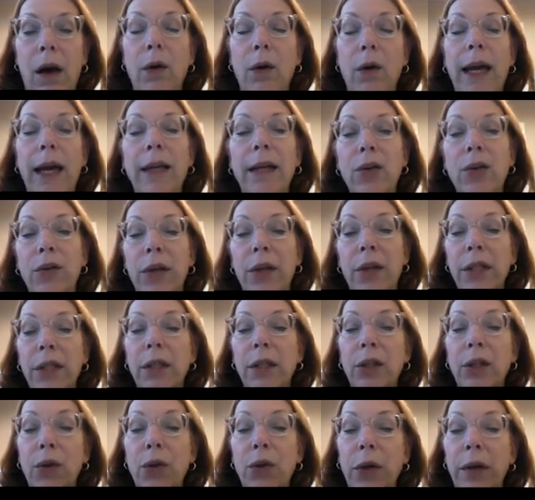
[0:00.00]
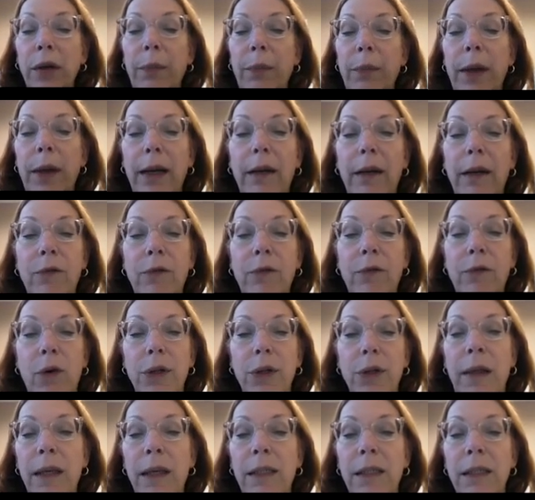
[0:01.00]
okay, so this you can pick, of
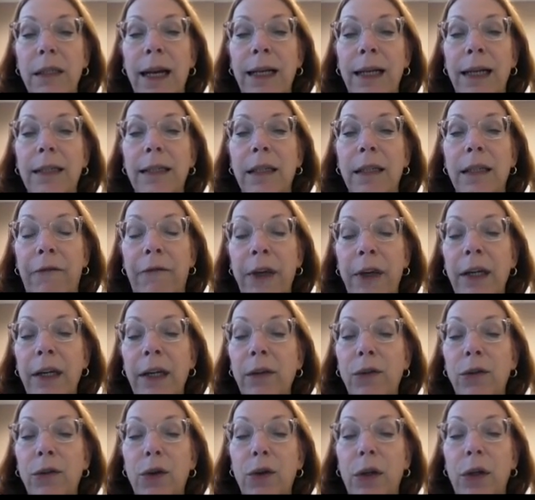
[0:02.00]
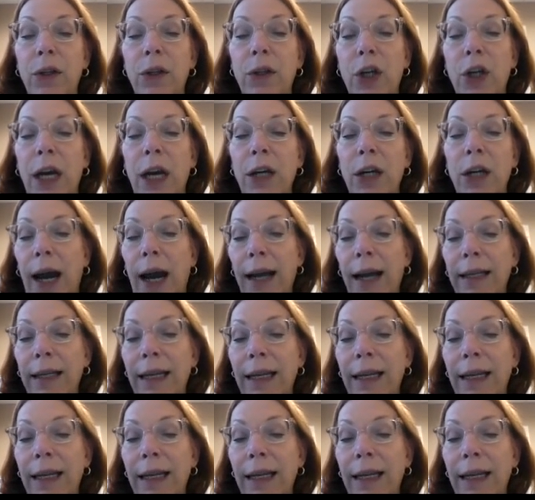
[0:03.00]
course, on this next the fields, you can change it.